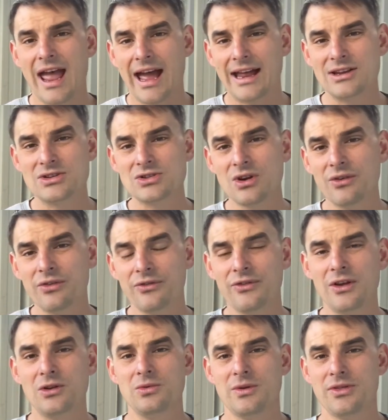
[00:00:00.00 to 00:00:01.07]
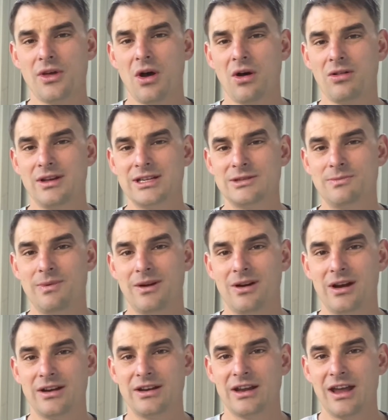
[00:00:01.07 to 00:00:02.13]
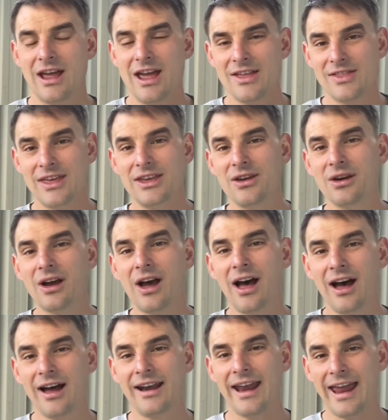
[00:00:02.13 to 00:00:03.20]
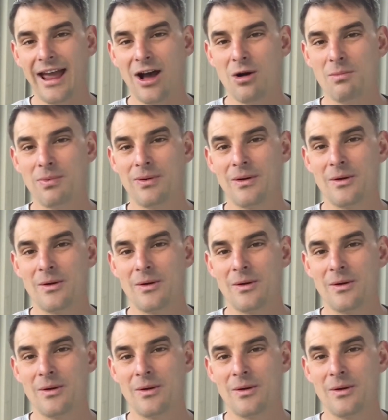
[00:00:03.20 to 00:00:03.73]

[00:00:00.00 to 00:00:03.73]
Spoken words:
and so filled with the Holy Spirit that you can't help